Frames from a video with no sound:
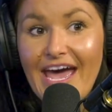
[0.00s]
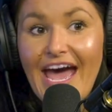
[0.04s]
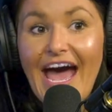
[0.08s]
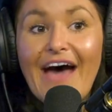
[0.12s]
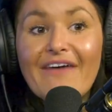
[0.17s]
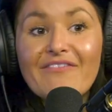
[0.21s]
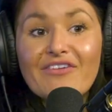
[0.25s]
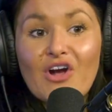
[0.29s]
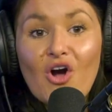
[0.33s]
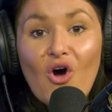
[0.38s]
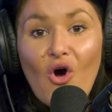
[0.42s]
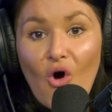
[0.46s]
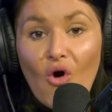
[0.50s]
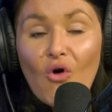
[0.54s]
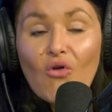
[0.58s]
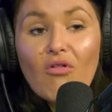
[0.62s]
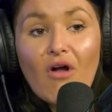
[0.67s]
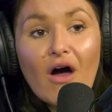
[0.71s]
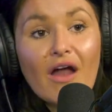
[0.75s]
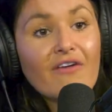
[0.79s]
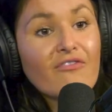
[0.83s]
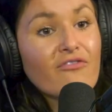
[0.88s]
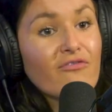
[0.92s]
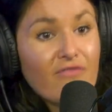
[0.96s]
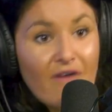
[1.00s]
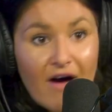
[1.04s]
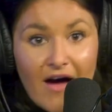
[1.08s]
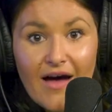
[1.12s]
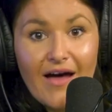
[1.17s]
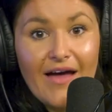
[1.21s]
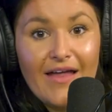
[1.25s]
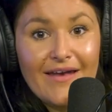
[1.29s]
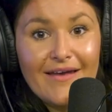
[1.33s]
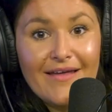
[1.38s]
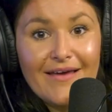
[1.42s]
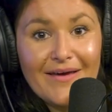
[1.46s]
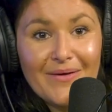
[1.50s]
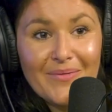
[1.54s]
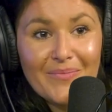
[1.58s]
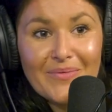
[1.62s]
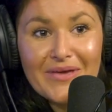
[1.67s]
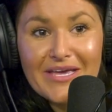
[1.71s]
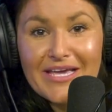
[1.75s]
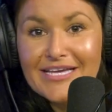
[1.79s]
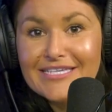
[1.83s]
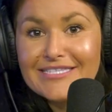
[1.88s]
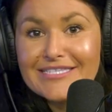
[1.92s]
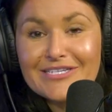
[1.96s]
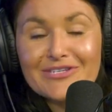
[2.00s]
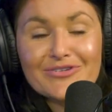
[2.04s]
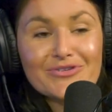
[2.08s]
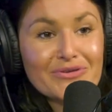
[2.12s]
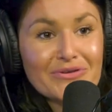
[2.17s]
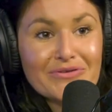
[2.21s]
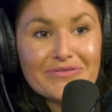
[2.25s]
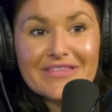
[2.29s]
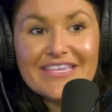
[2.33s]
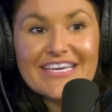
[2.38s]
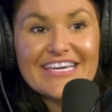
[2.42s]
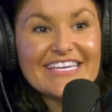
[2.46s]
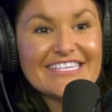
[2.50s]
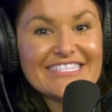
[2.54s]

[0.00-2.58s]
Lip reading: having a whole lot of fun, because the truth